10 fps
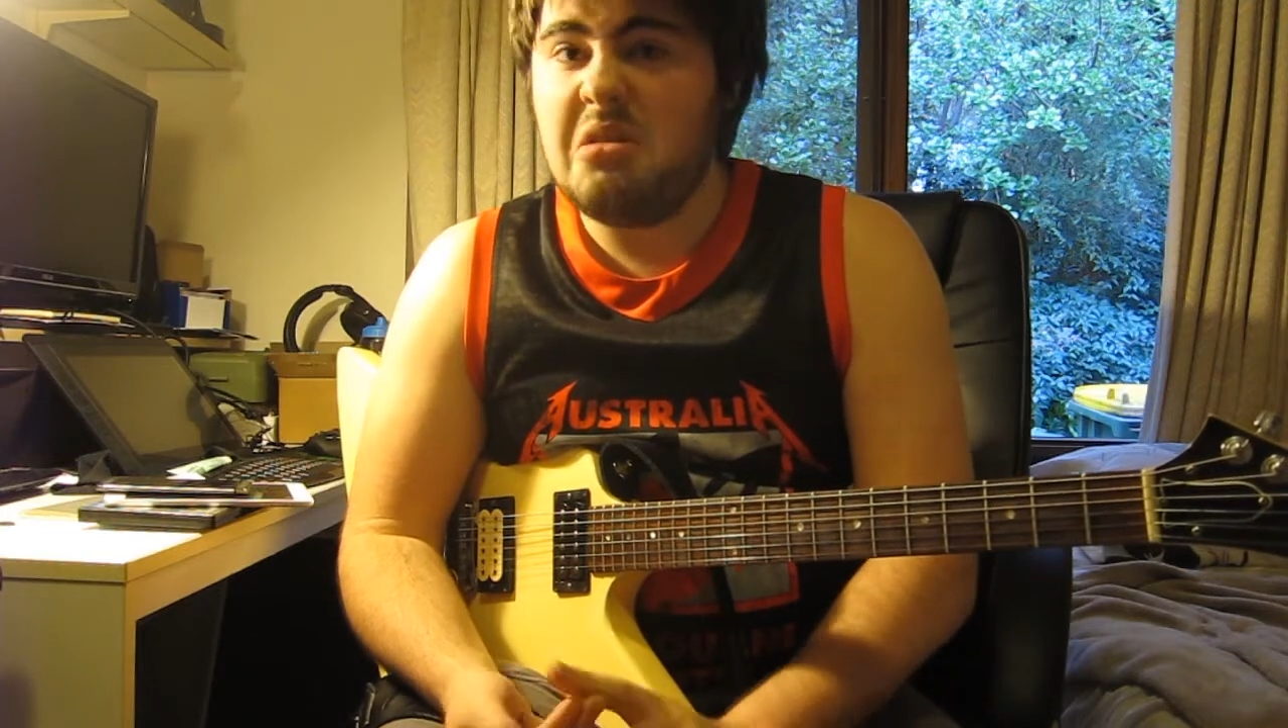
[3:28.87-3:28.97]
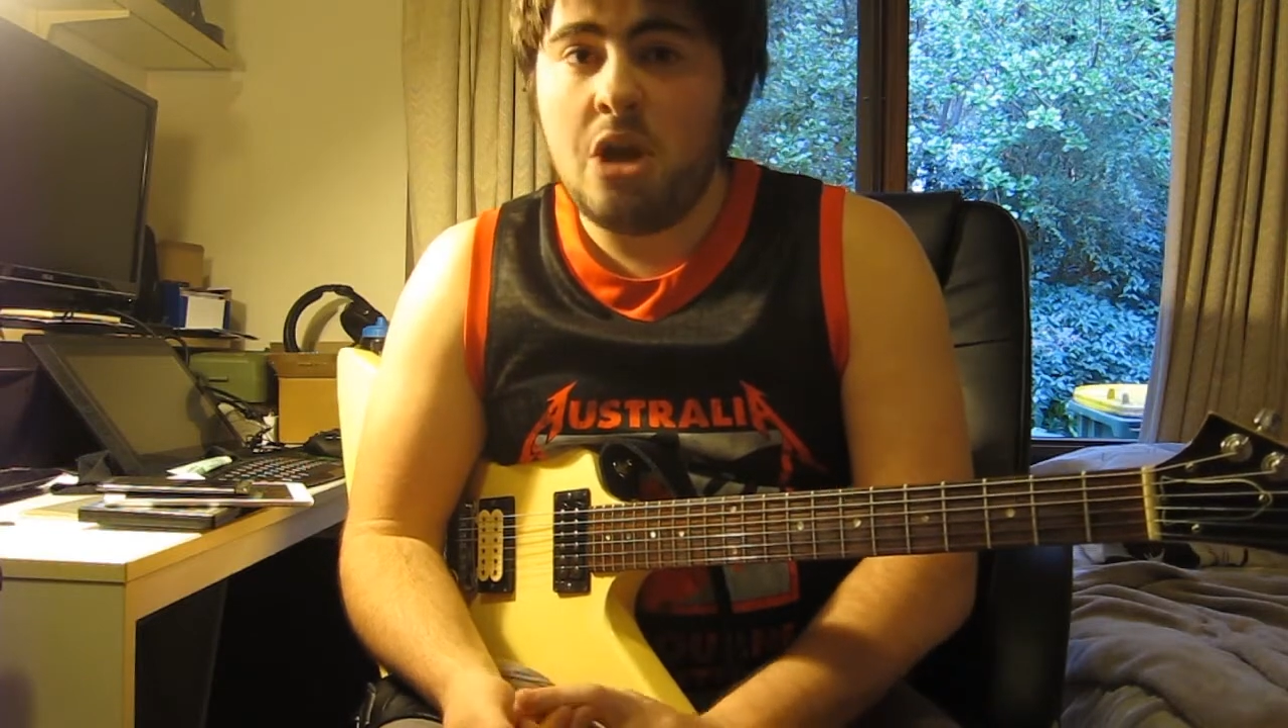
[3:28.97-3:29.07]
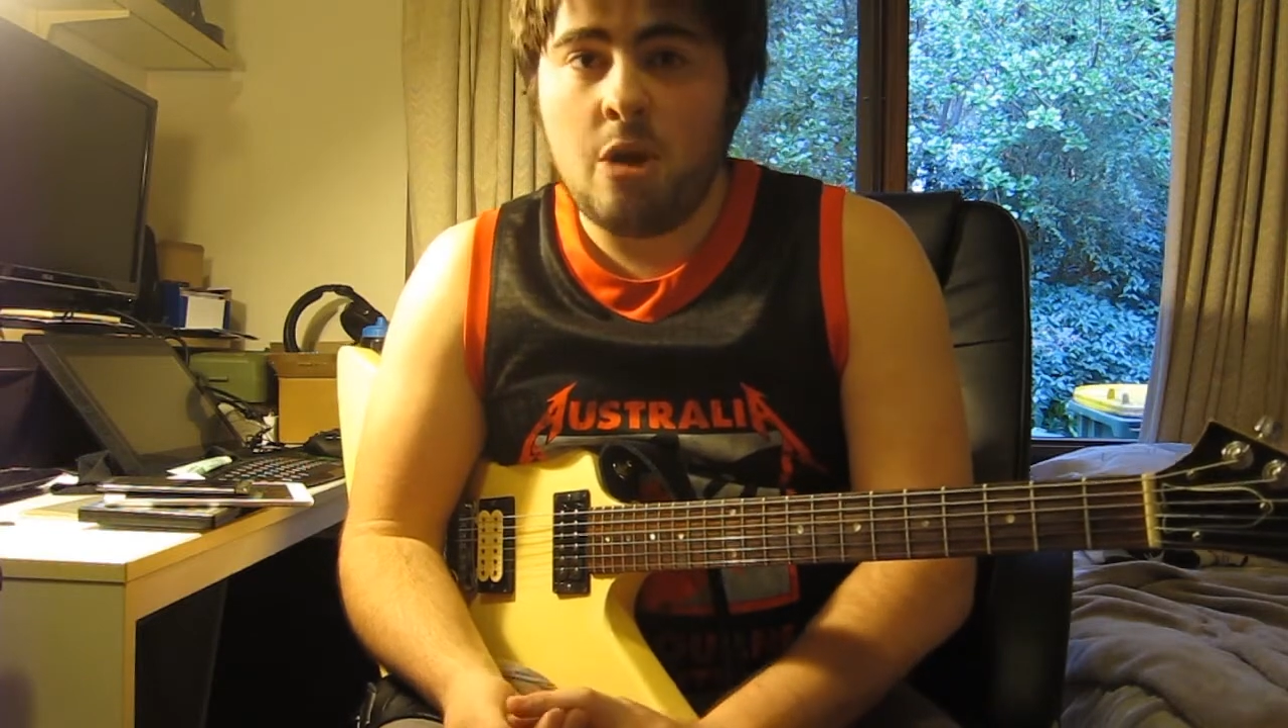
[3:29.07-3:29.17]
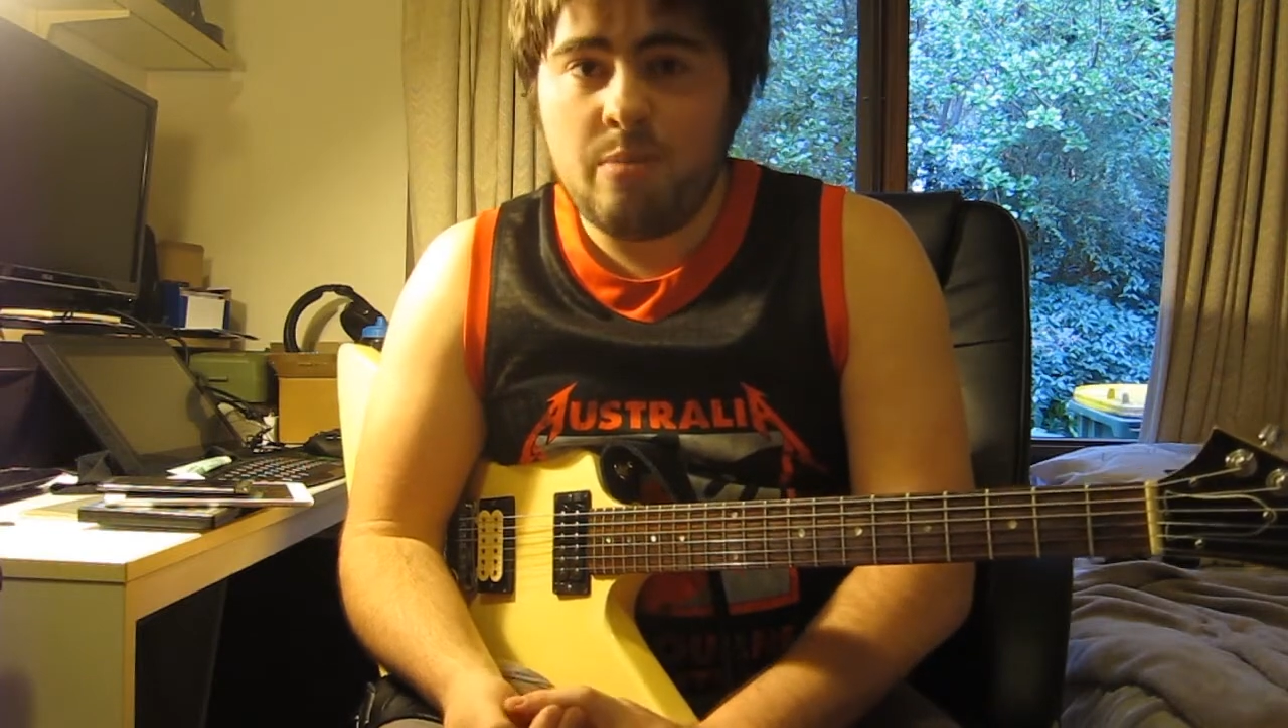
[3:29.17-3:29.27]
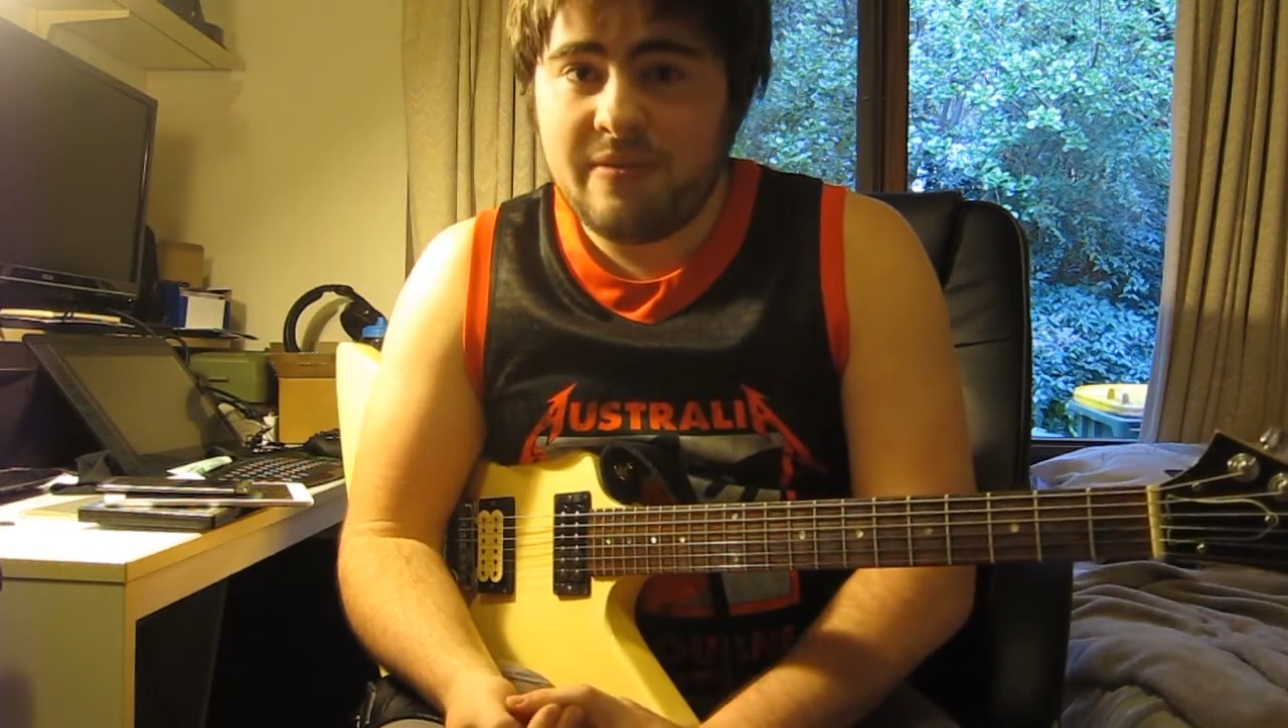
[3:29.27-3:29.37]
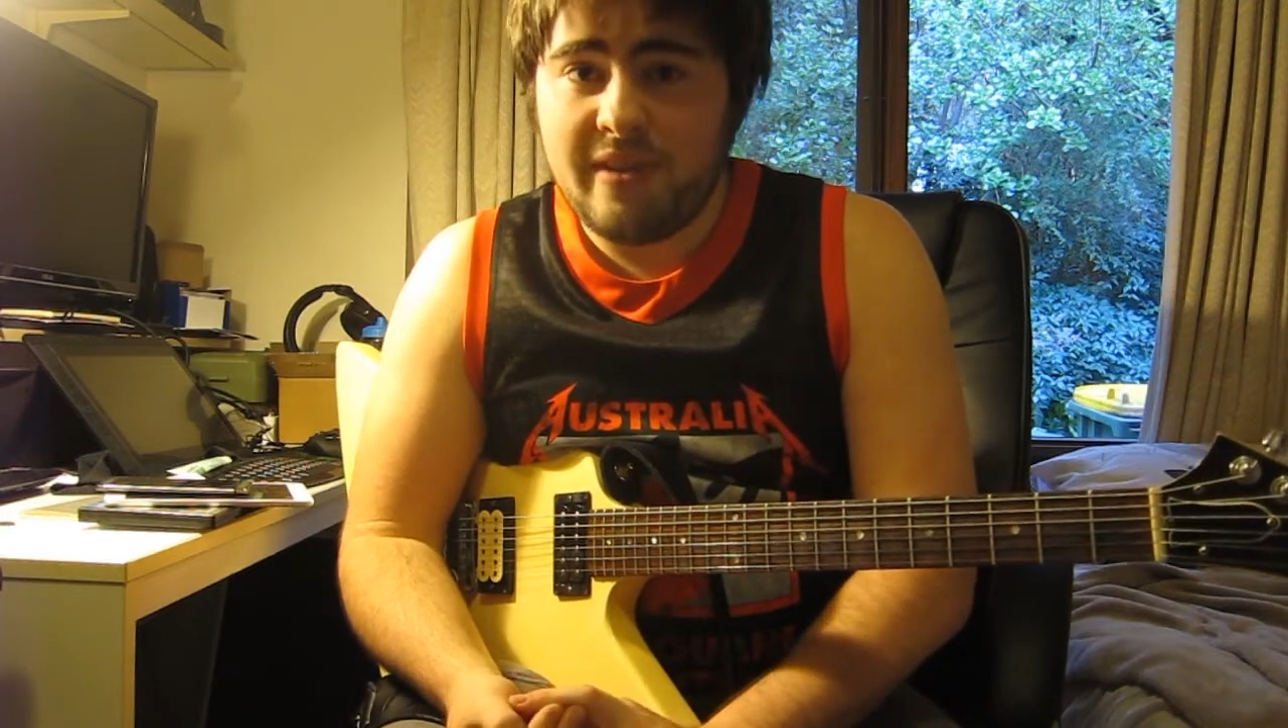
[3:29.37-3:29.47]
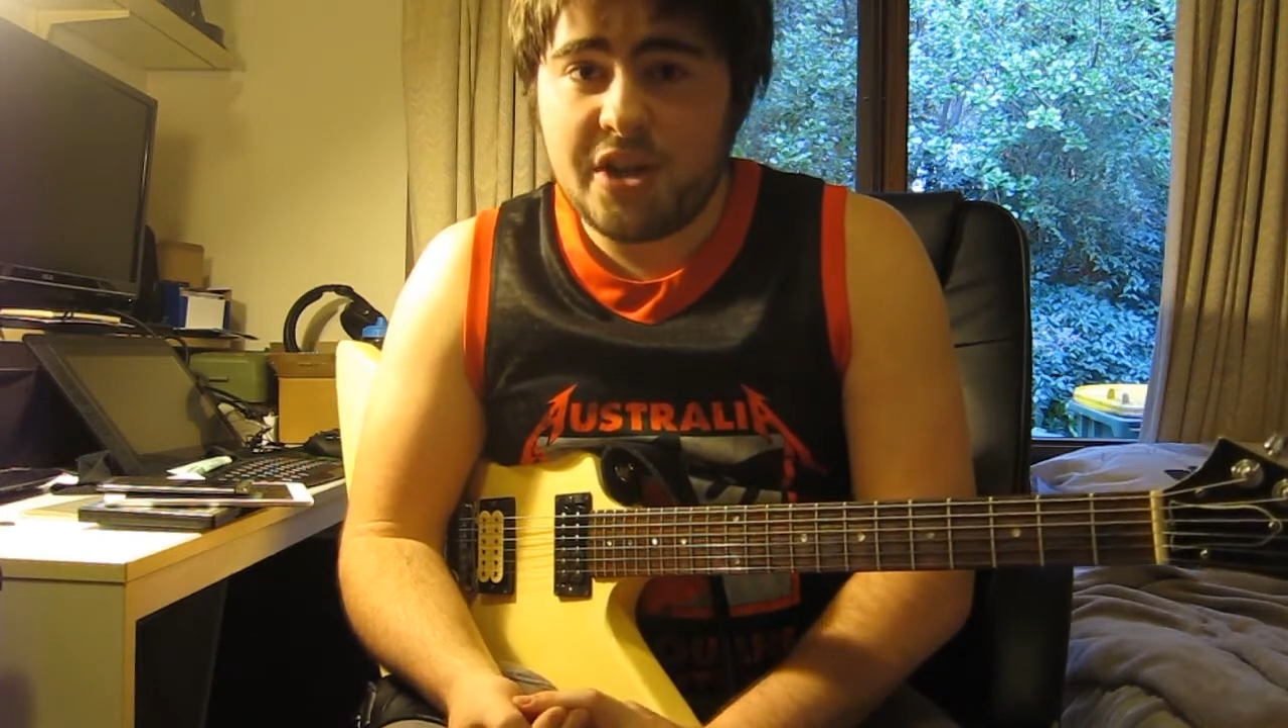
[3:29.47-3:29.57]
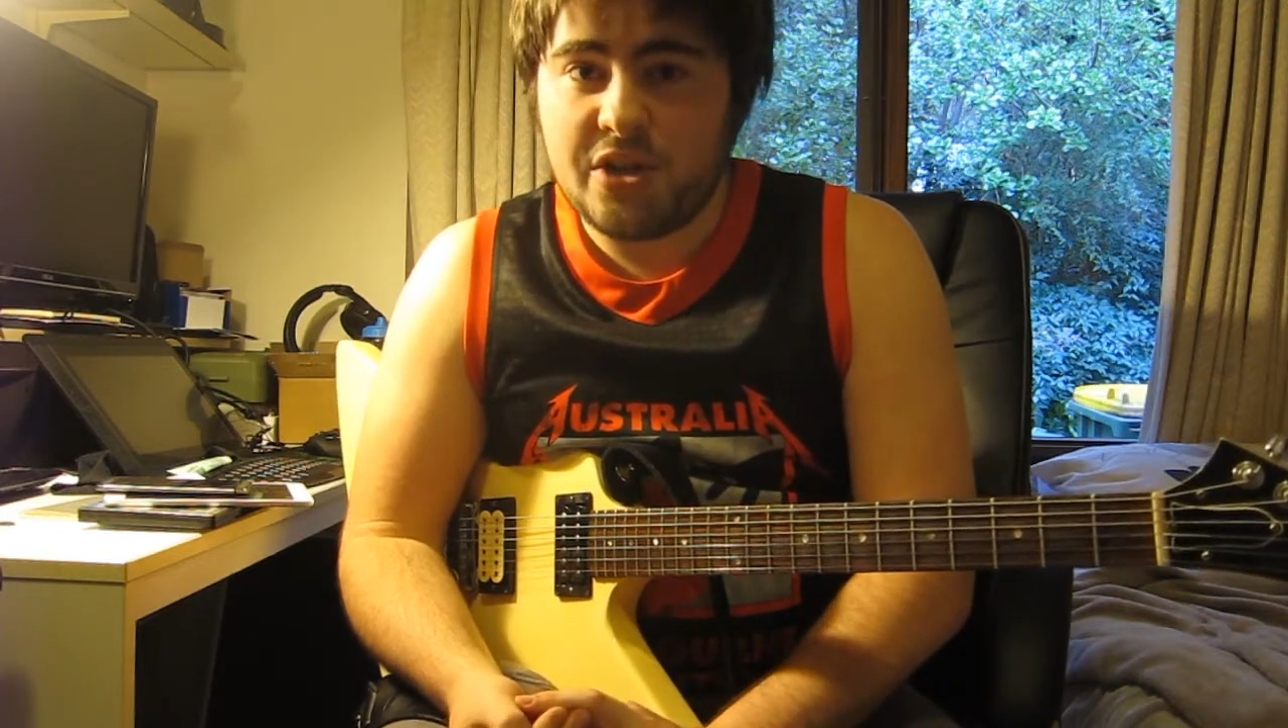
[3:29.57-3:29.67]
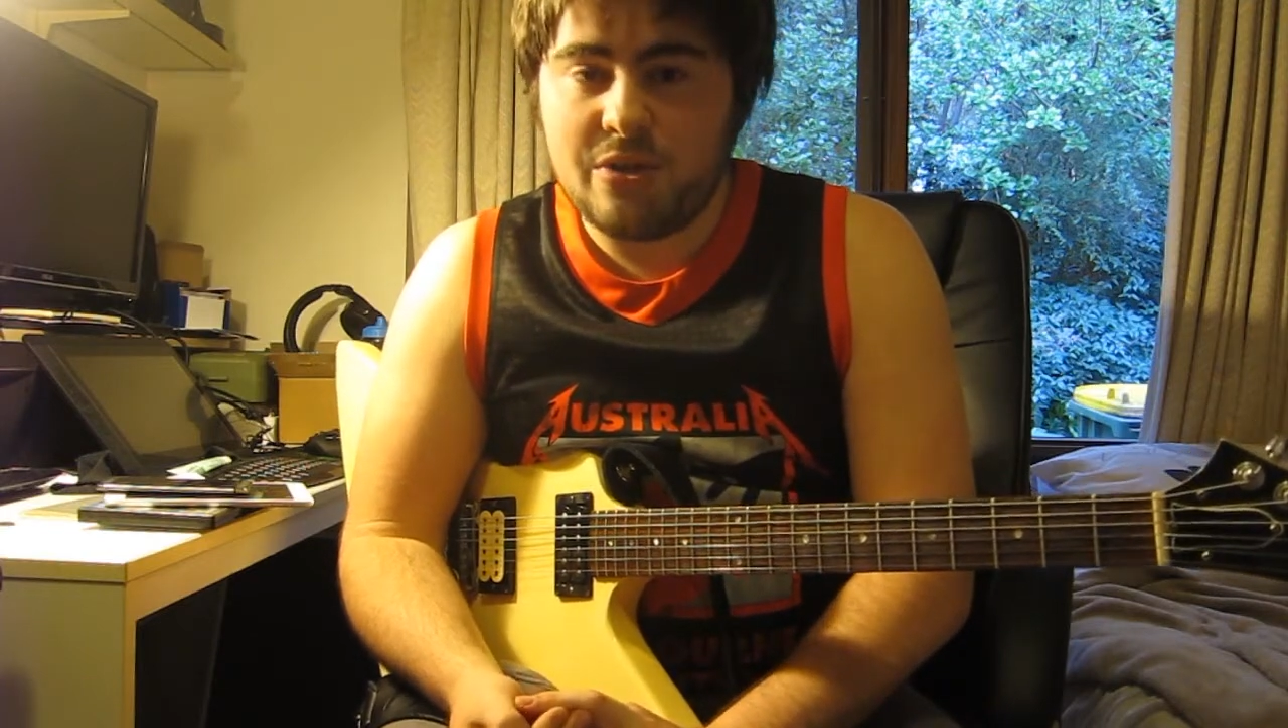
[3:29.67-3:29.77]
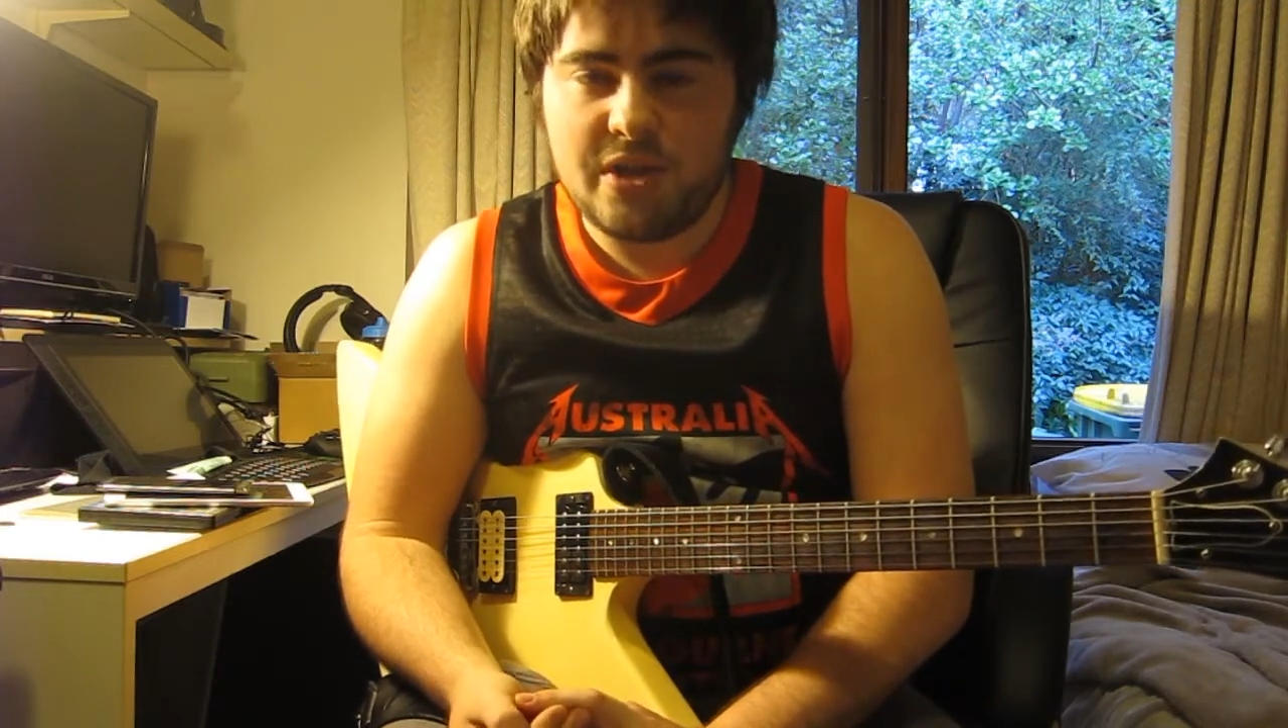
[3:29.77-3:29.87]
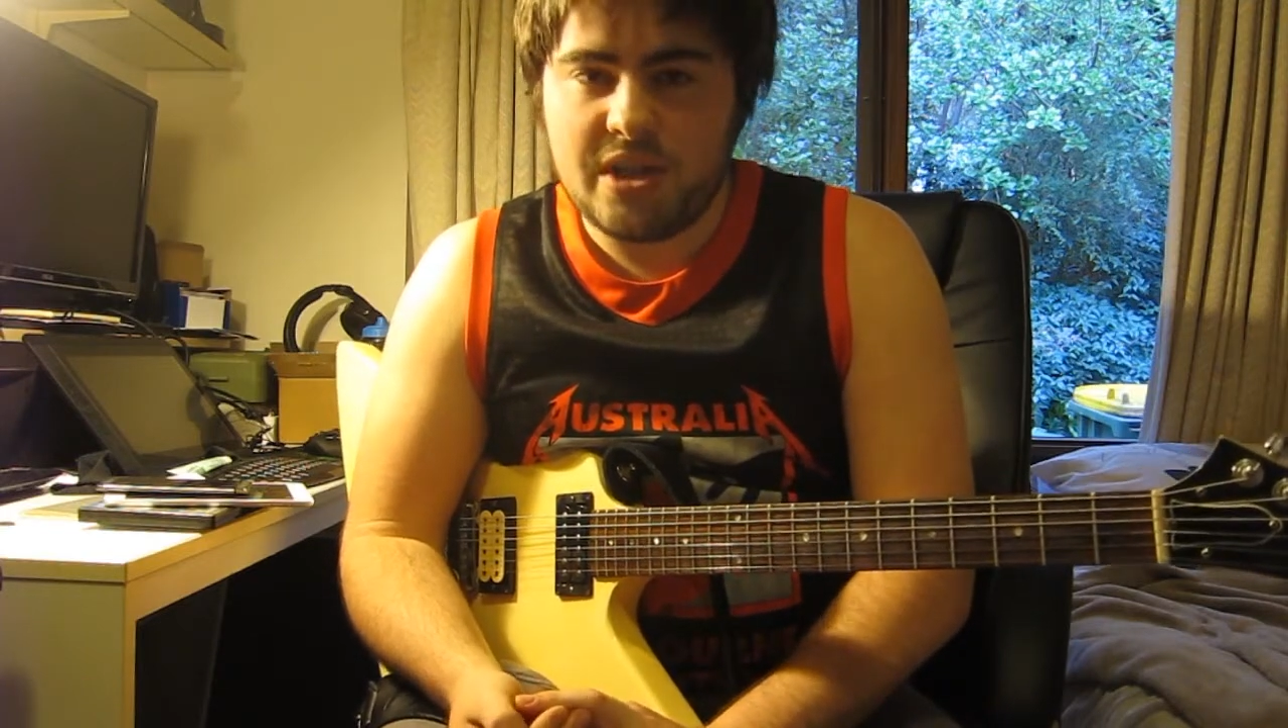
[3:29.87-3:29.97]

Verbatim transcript: no professional